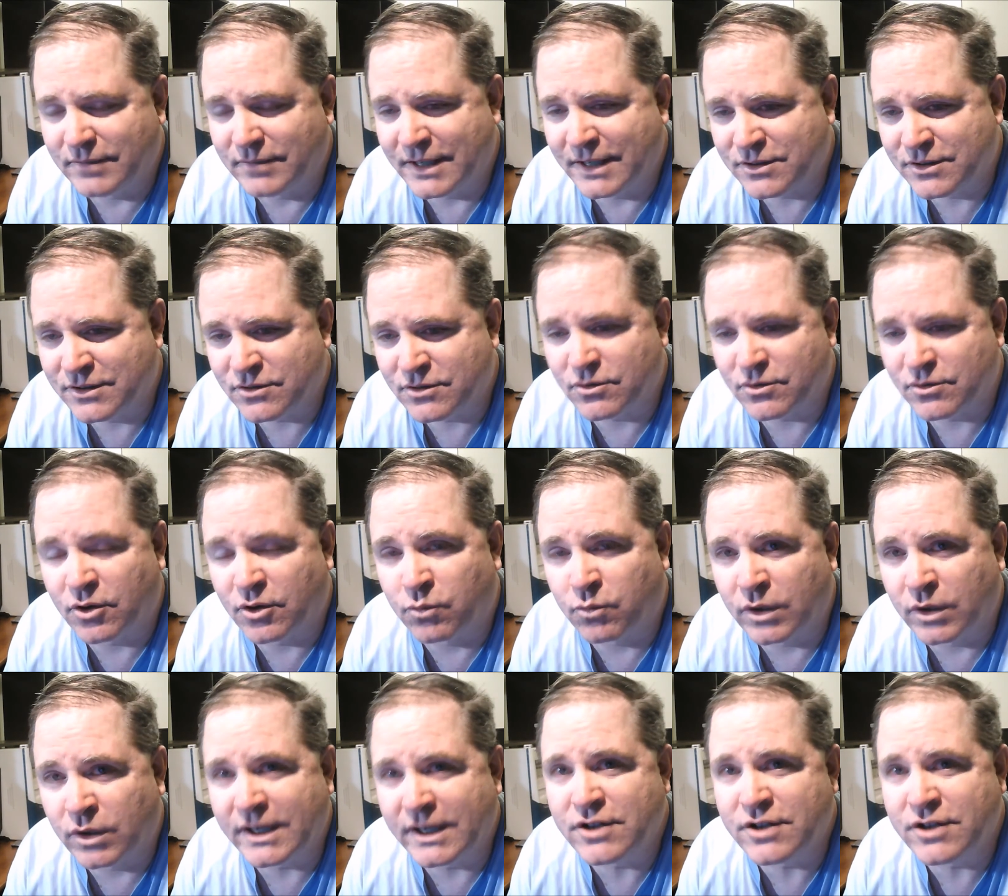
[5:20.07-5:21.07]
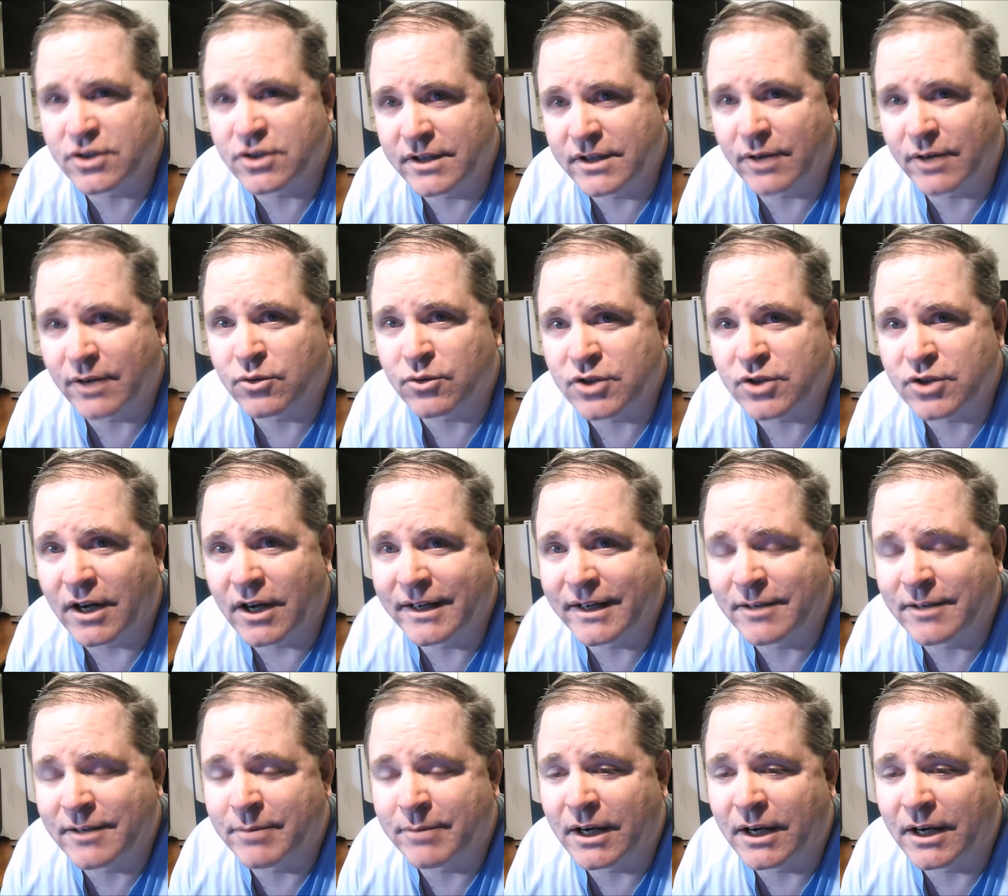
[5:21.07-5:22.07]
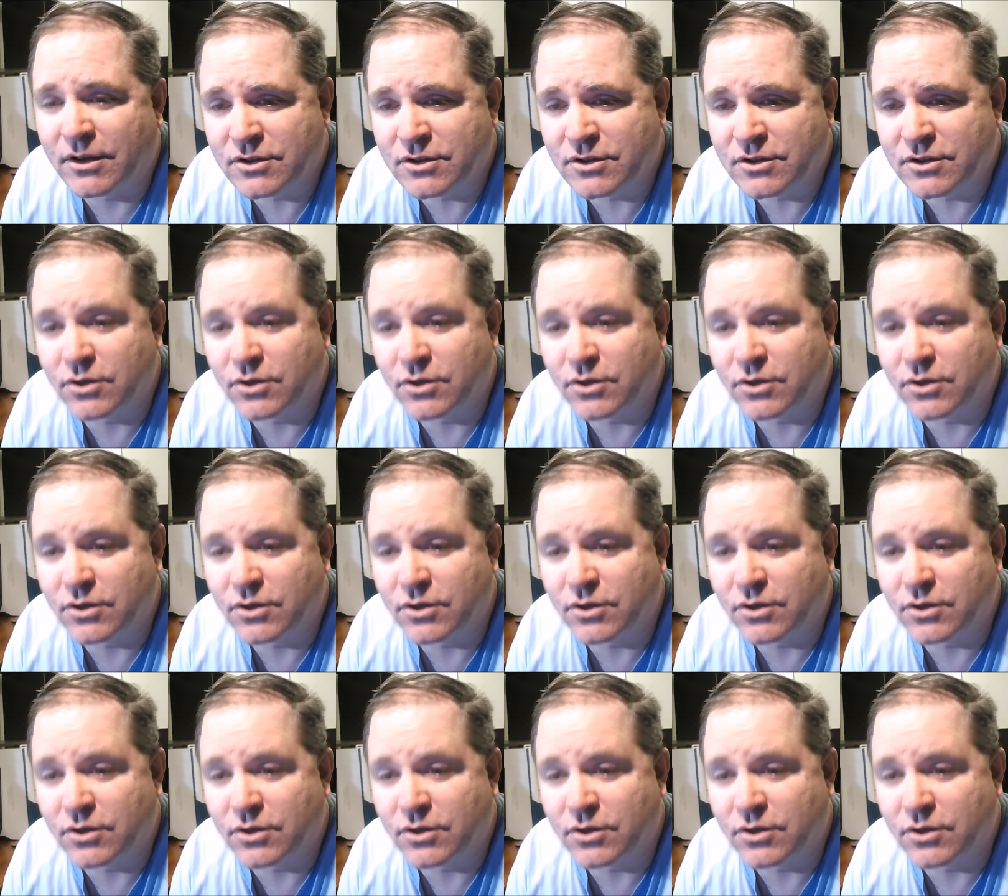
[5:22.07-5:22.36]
it's religion that we're talking about,